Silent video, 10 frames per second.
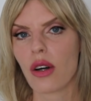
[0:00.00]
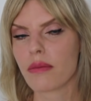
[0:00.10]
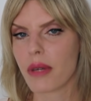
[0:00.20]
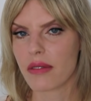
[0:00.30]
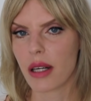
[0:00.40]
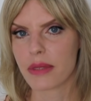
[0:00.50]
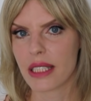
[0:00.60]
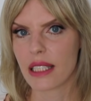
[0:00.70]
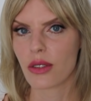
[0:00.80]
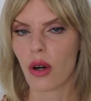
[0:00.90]
on my
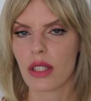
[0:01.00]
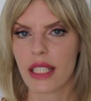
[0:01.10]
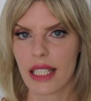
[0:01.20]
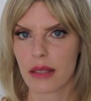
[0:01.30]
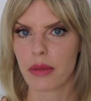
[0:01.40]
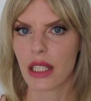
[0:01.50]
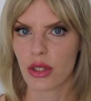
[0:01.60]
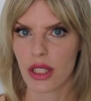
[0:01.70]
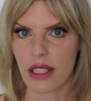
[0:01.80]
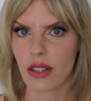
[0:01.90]
website called
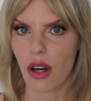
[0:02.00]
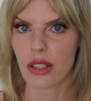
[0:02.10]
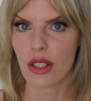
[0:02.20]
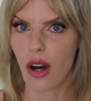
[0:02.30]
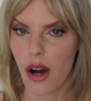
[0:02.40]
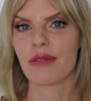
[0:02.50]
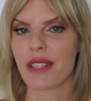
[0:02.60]
gretabereisaite.com.